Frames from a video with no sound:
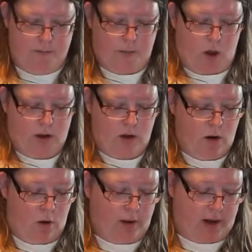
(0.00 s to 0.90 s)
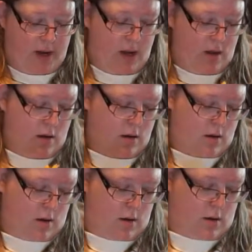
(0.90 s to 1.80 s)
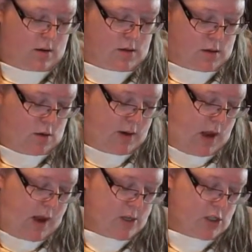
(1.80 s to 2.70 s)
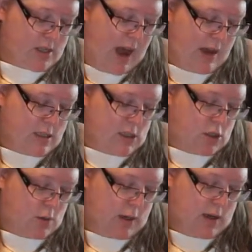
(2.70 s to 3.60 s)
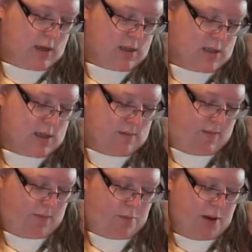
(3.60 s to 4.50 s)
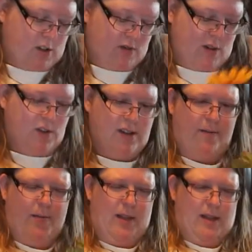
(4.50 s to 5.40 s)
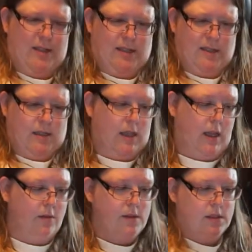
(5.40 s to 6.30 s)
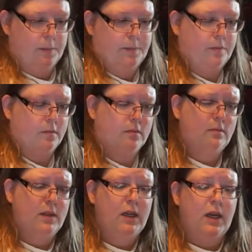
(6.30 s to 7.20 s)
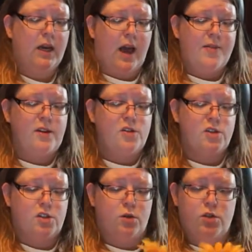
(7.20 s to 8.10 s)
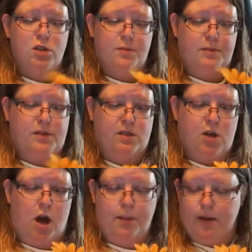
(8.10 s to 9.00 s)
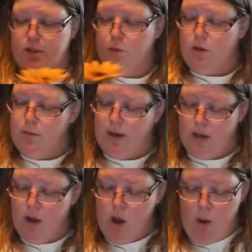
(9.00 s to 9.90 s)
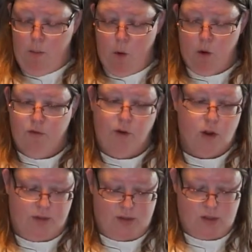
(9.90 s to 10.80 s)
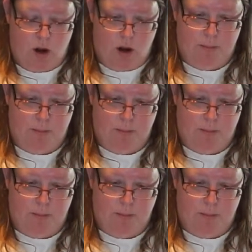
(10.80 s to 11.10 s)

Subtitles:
on here already. So it kind of just adds to it because it's a bunch of different leaves. And and then you just scooch them up to the top because you want to make it more full at the top,